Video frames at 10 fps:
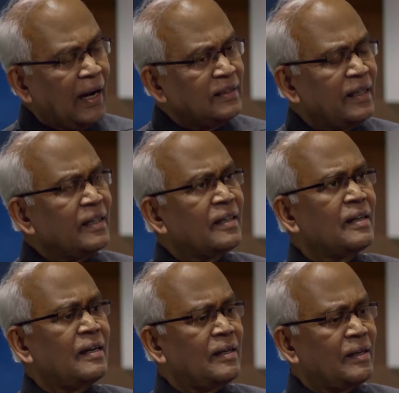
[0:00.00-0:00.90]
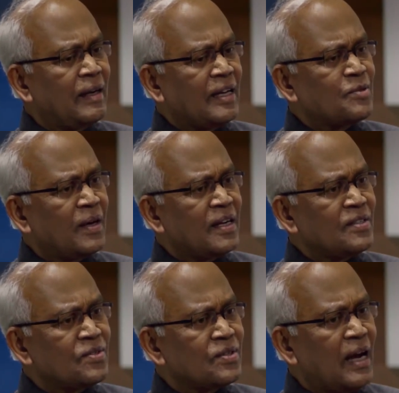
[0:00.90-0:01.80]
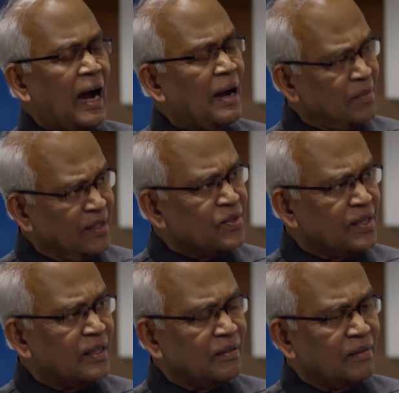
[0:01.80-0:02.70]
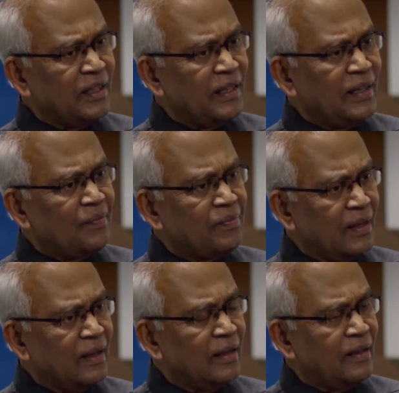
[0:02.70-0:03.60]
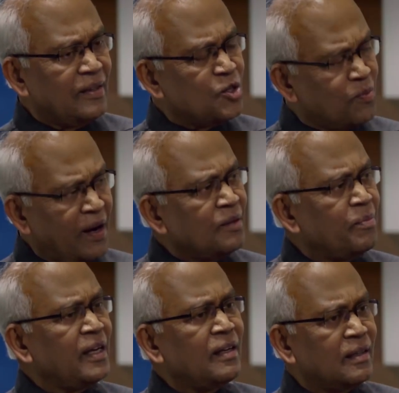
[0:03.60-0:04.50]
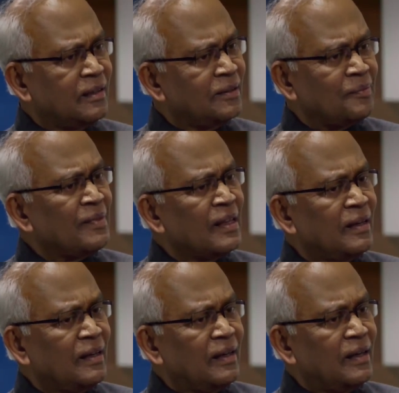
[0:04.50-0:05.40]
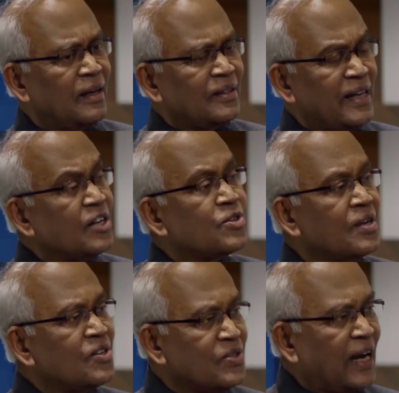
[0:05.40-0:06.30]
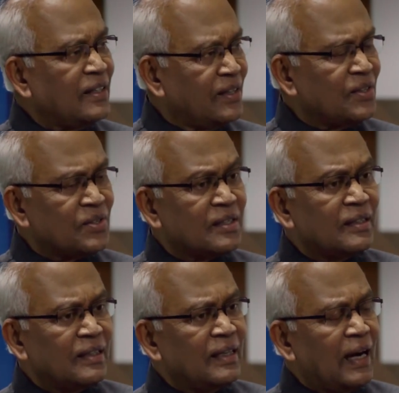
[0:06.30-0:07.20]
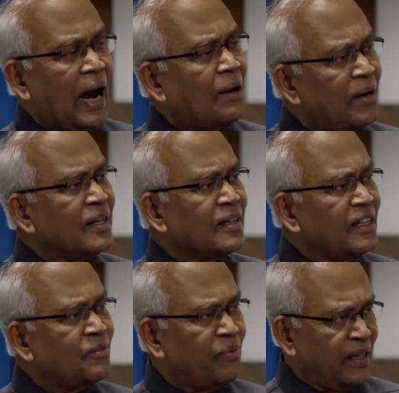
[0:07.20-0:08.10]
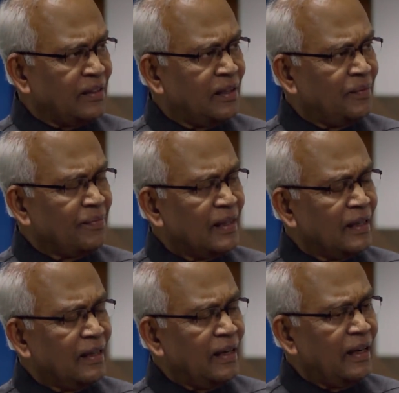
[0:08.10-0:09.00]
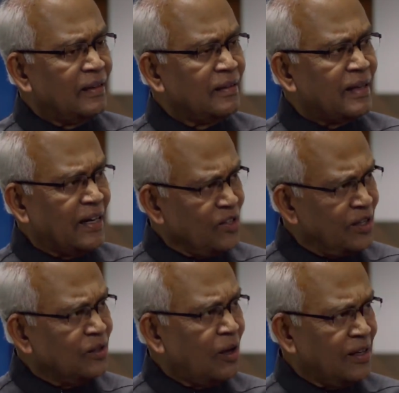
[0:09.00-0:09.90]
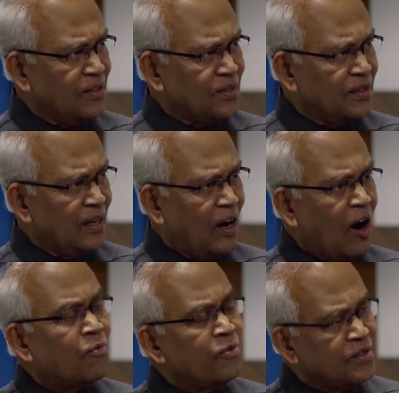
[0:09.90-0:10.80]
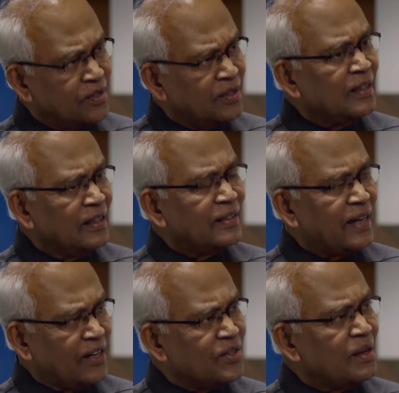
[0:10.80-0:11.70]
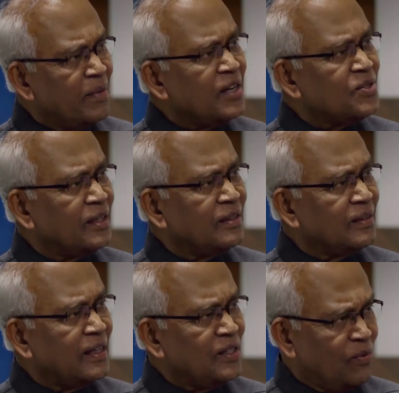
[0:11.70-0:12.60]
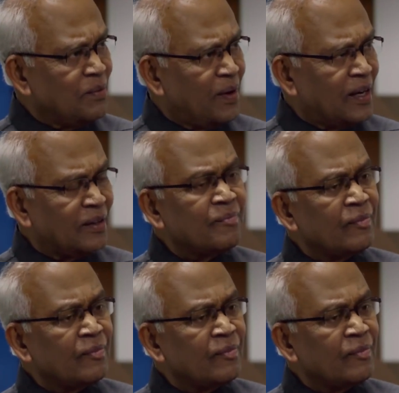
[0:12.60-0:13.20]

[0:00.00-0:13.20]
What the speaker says: I think as far as I am concerned, despite being a traditional scientist, I've had a great faith in traditional knowledge, of which traditional medicine is one part.